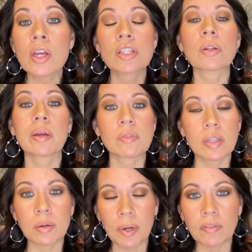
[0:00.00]
So that was a
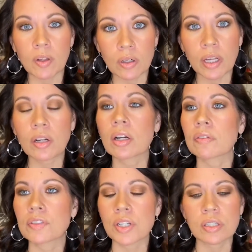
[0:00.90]
little bit of a learning
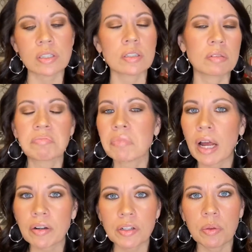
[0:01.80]
curve, just how
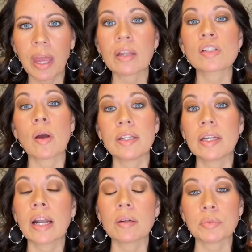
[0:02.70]
to do that. So I did
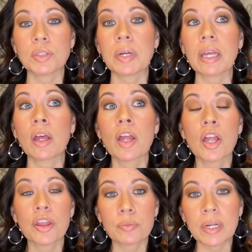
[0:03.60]
end up doing
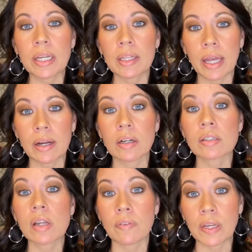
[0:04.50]
3
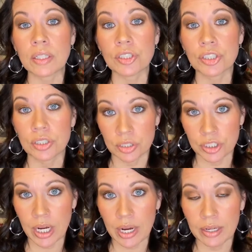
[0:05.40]
layers of each
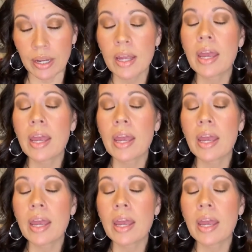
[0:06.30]
shade.